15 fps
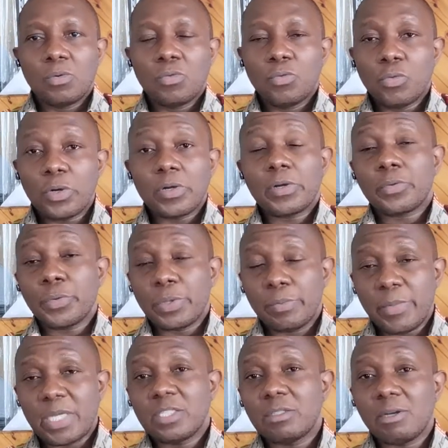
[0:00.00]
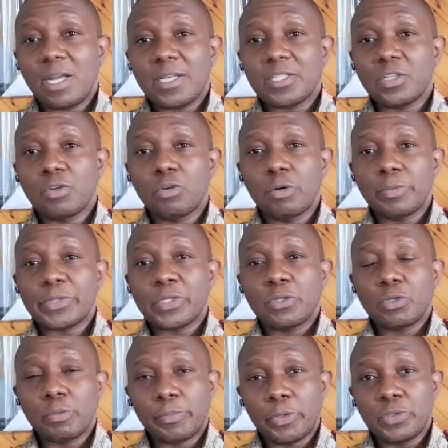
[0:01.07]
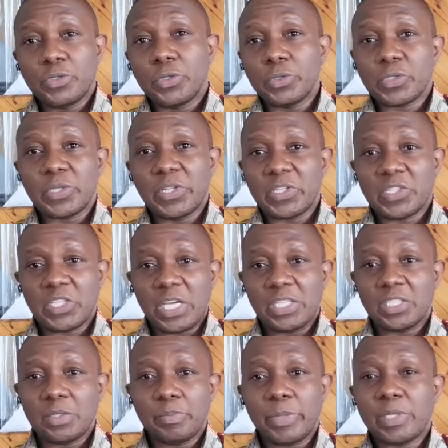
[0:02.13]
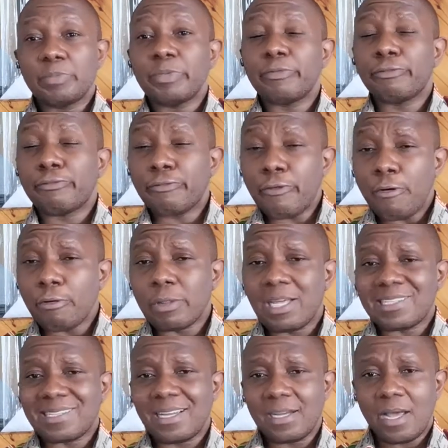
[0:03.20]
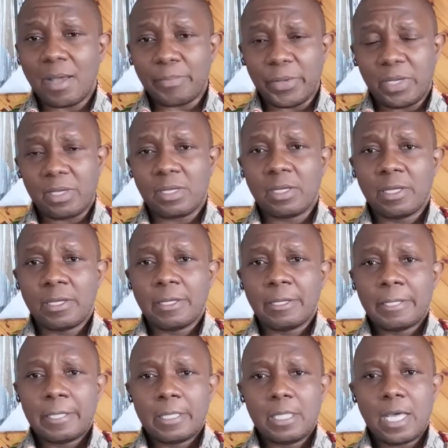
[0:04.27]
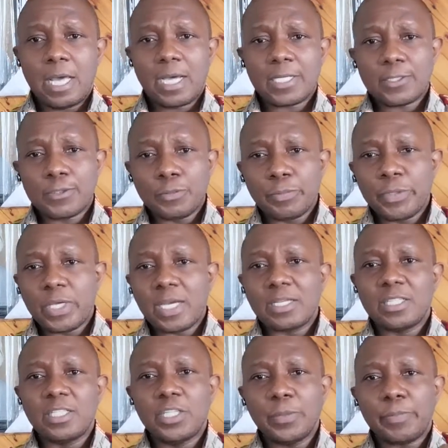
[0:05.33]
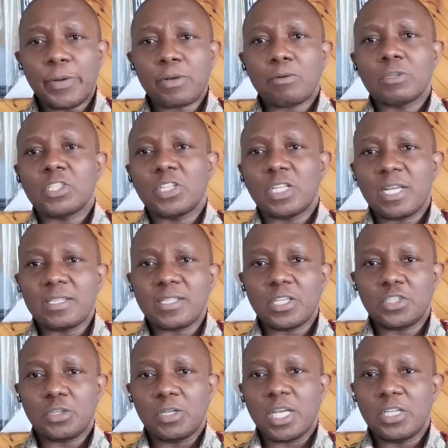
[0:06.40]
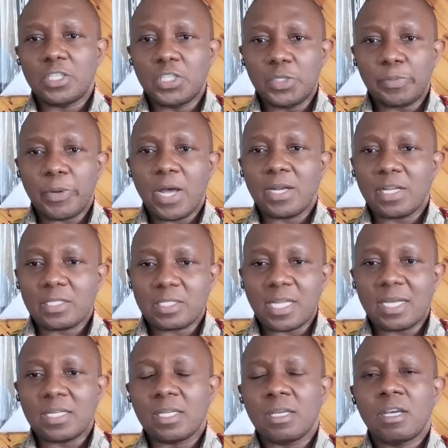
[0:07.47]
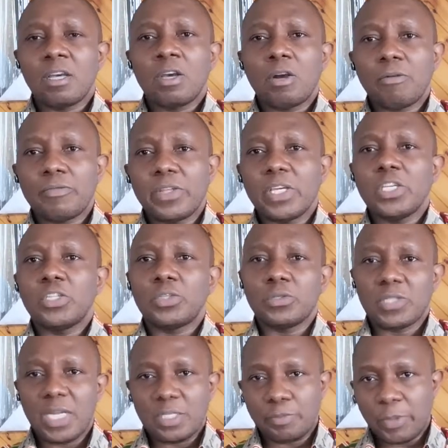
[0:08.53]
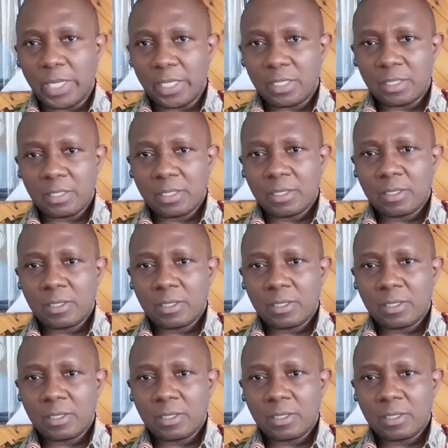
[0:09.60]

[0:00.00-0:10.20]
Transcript: work with marginalized groups to produce this change. But before that can happen, there has to be a deeper conscientization, a deeper understanding of the issues at play.